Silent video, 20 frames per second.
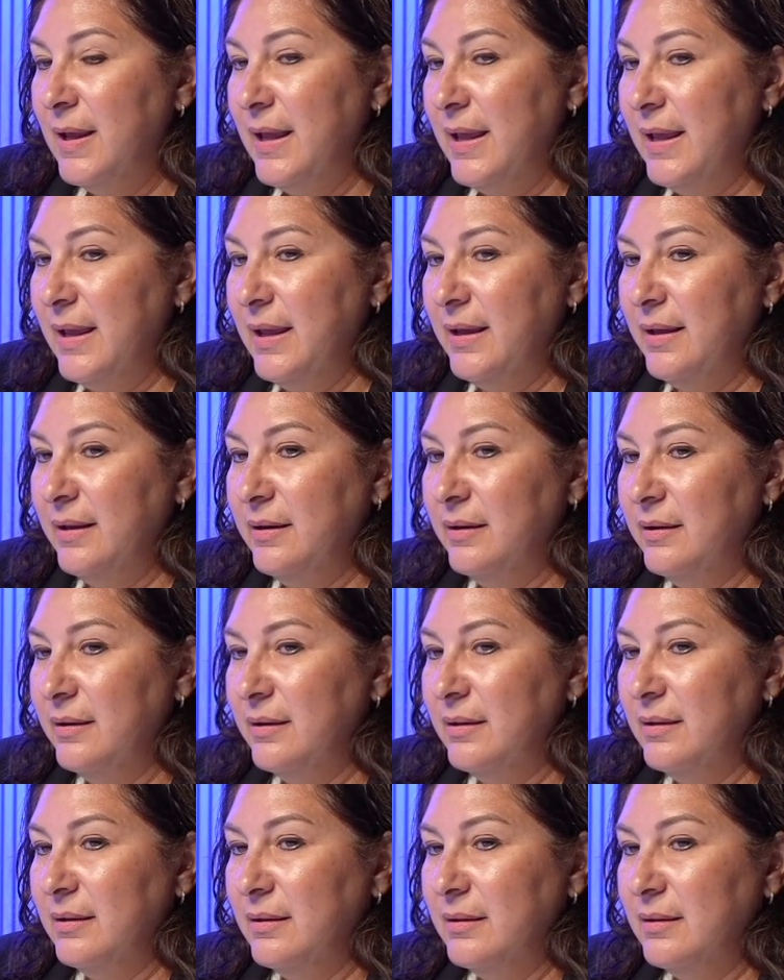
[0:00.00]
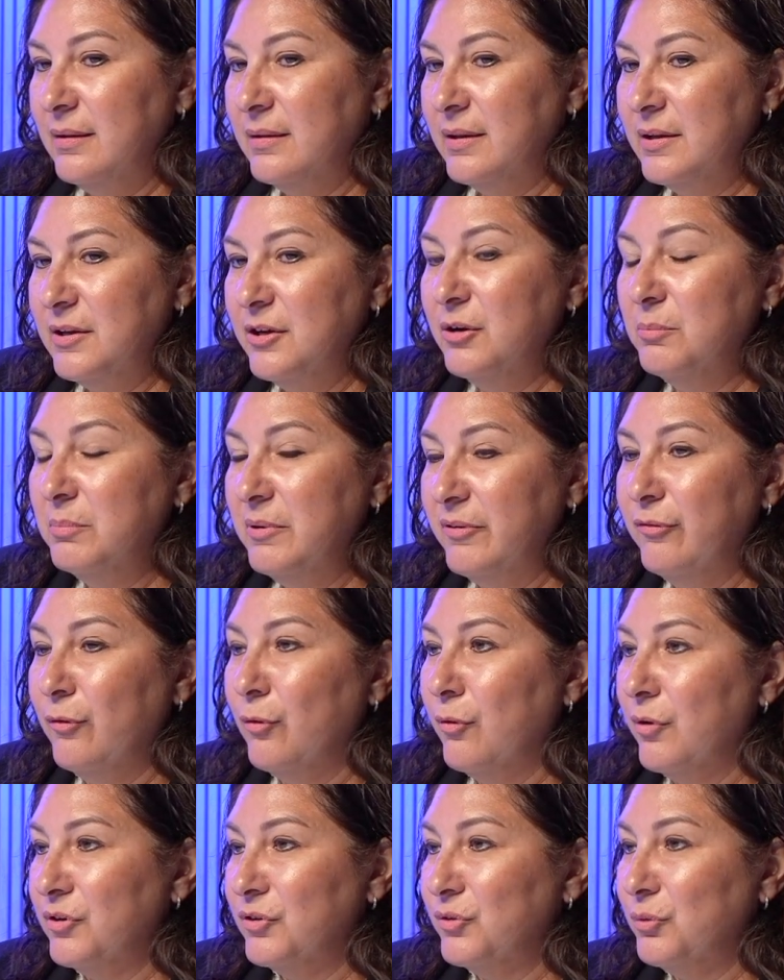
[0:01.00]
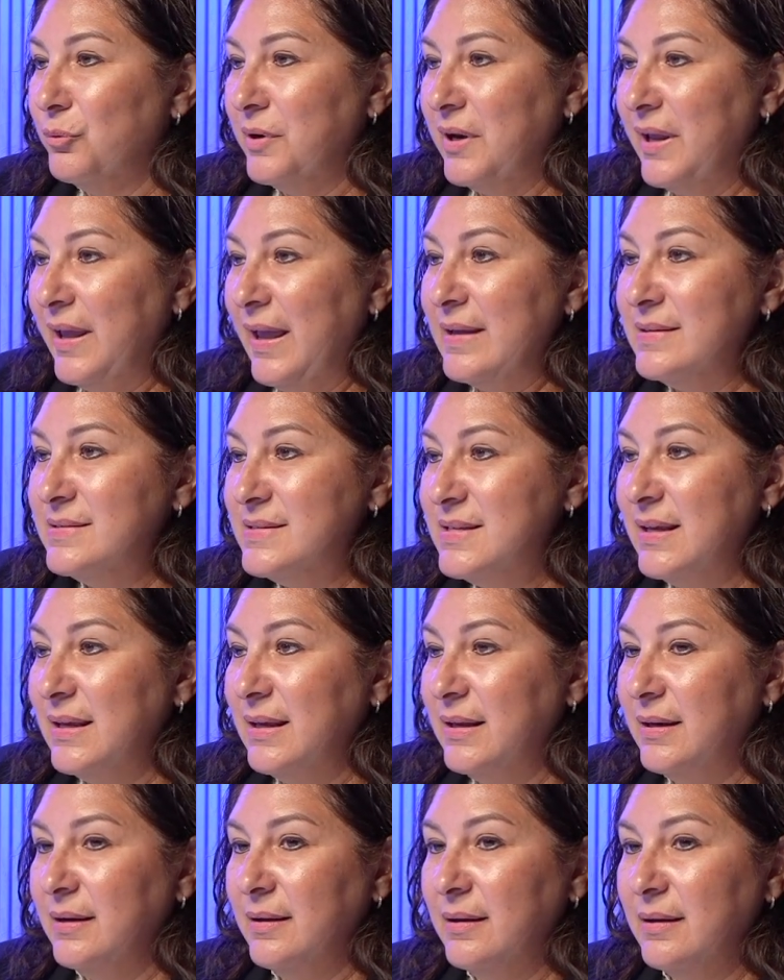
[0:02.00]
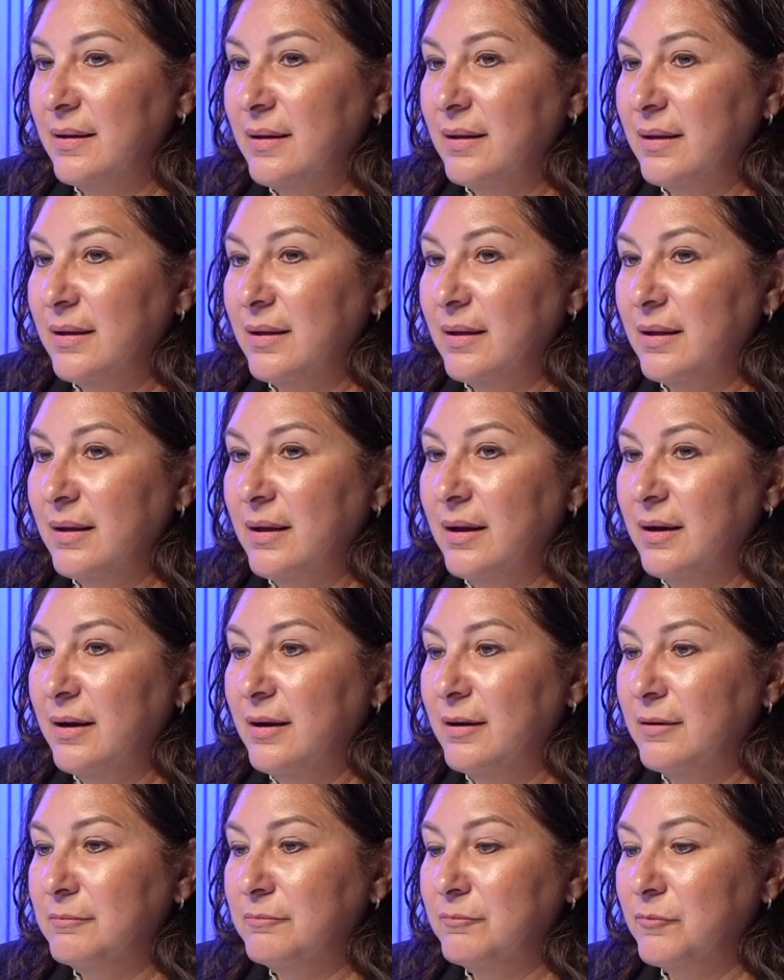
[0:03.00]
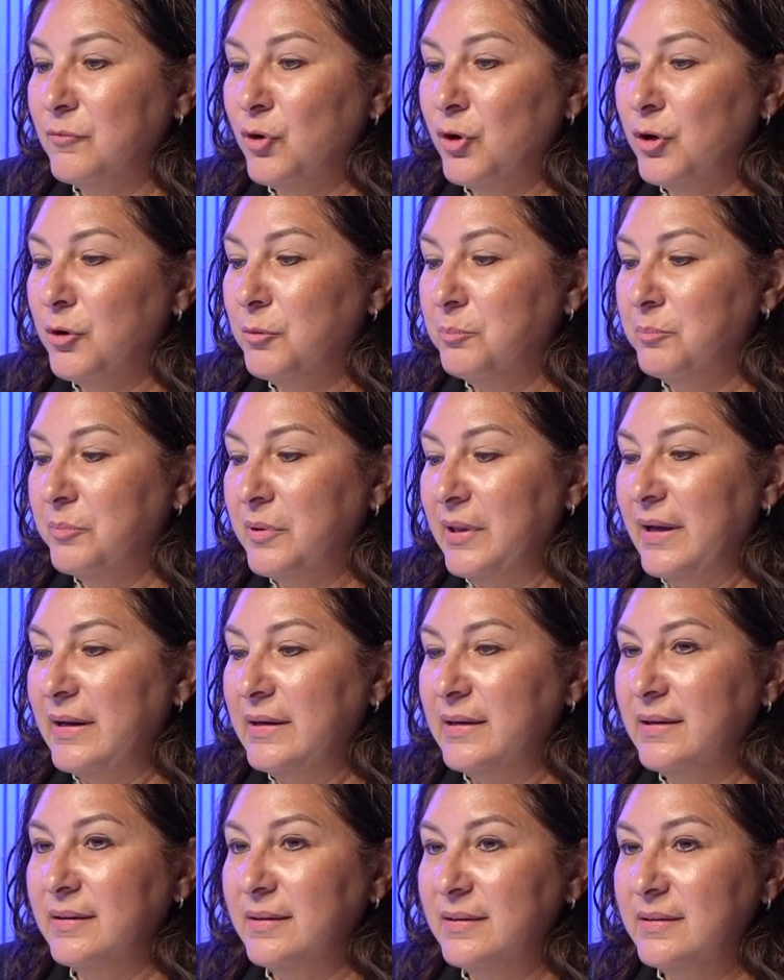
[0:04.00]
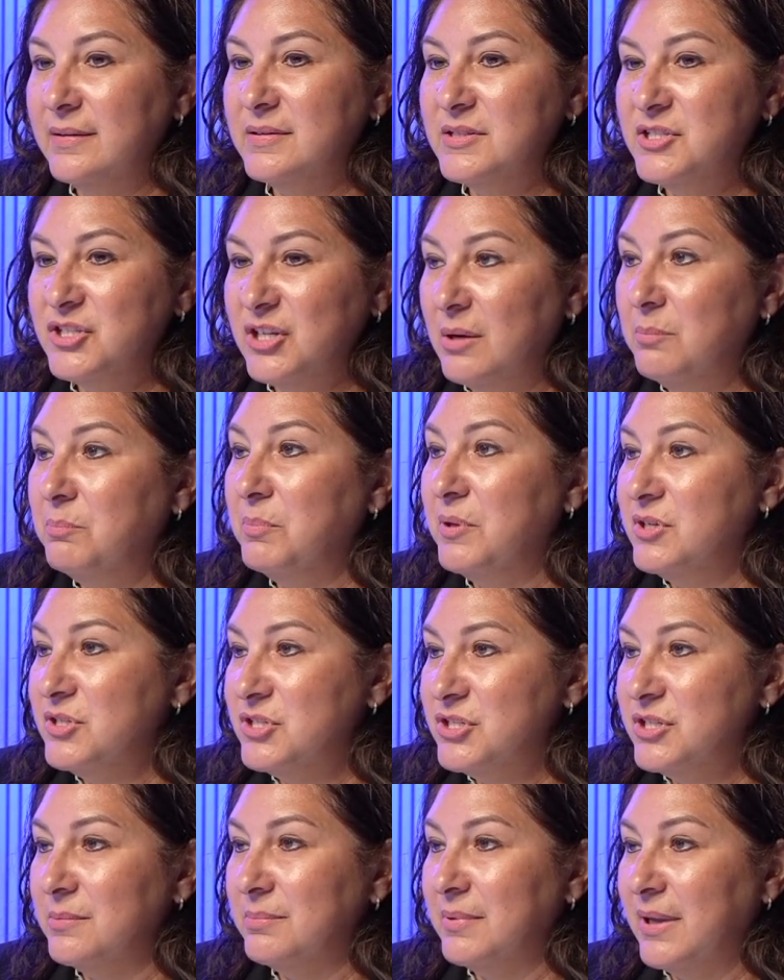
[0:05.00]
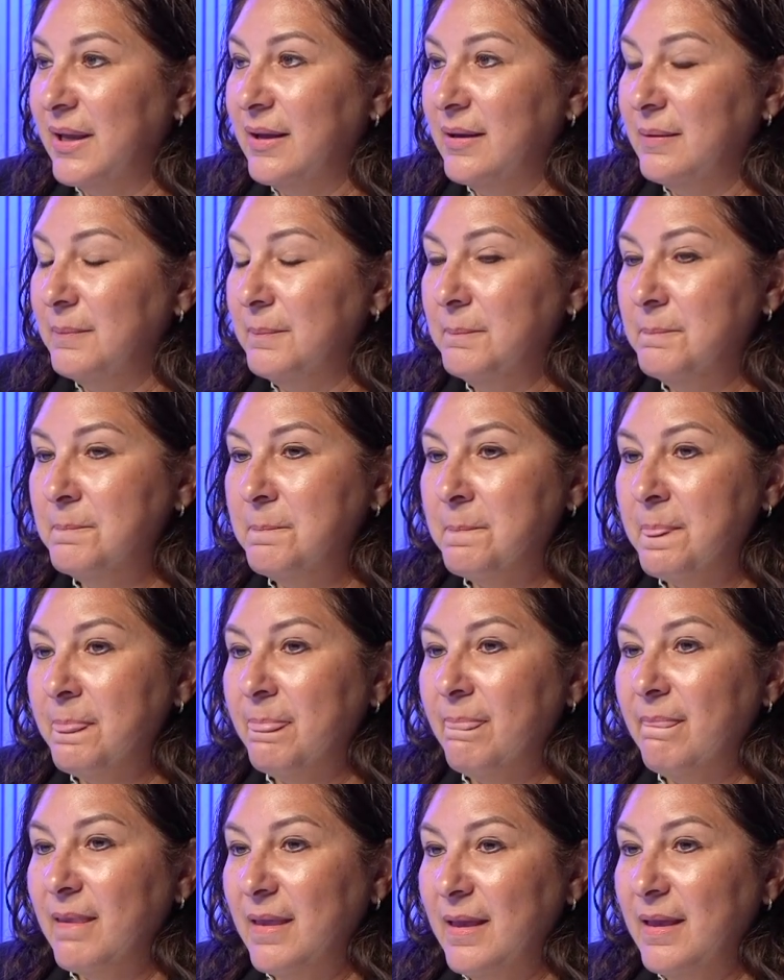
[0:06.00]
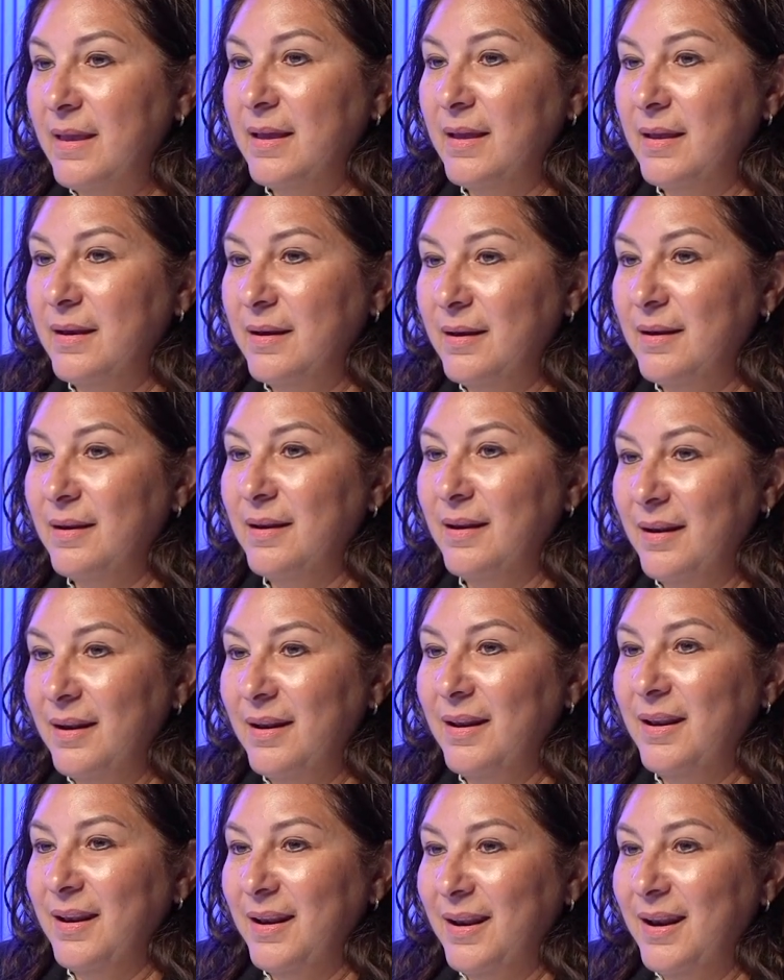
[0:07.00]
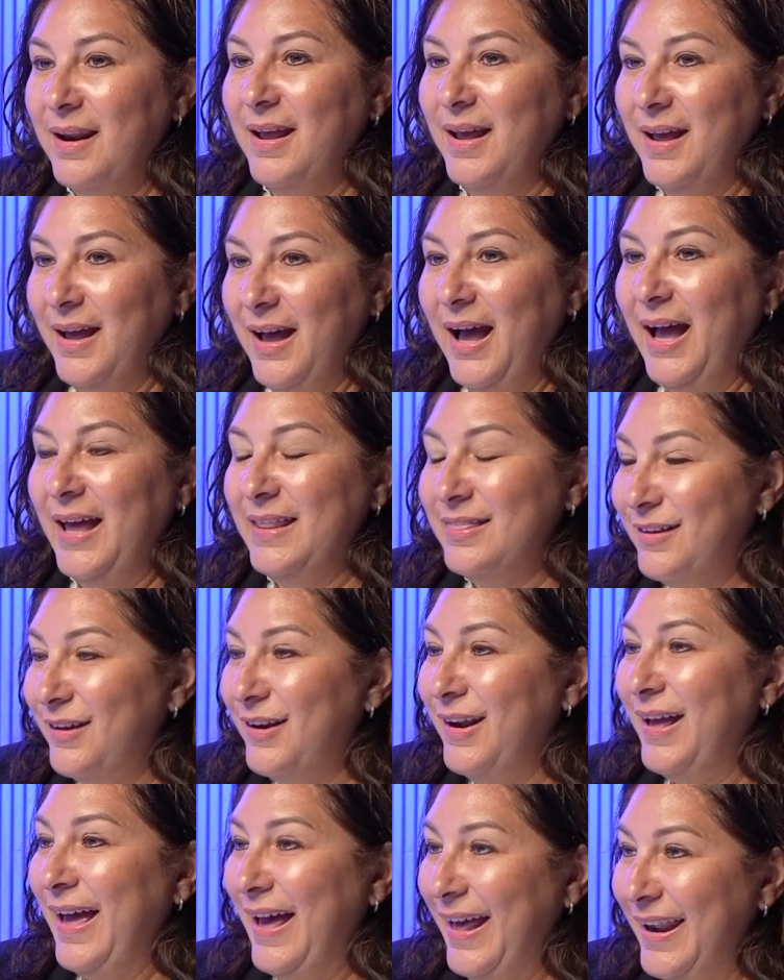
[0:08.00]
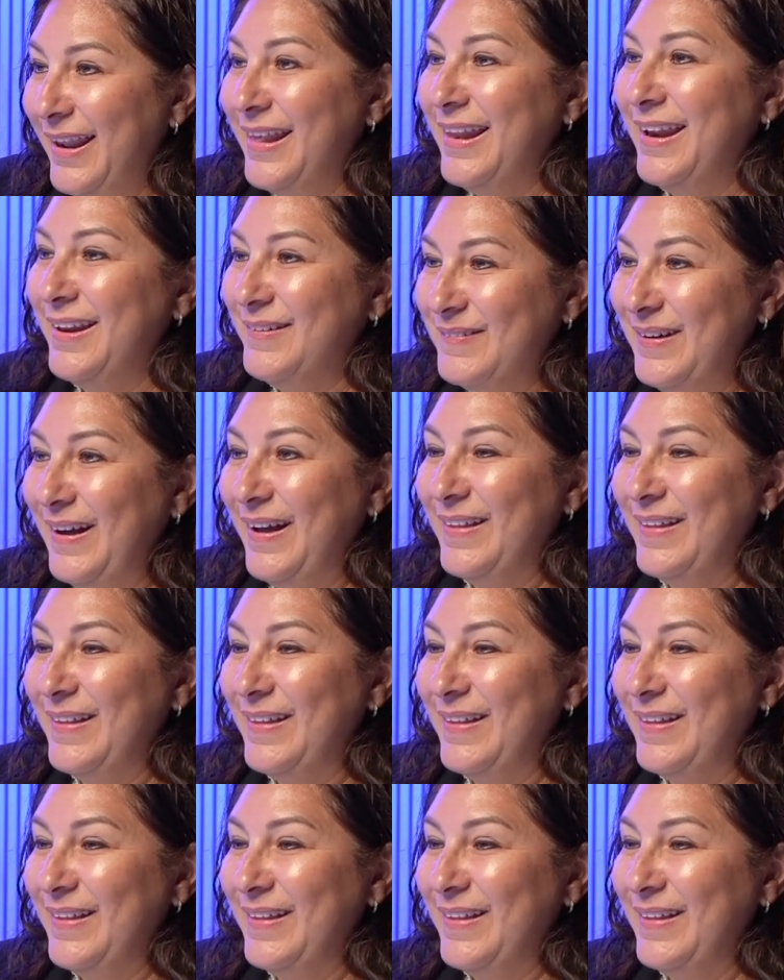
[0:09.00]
And the year before, in 2018, we were playing in the championship game, and I thought I had it. I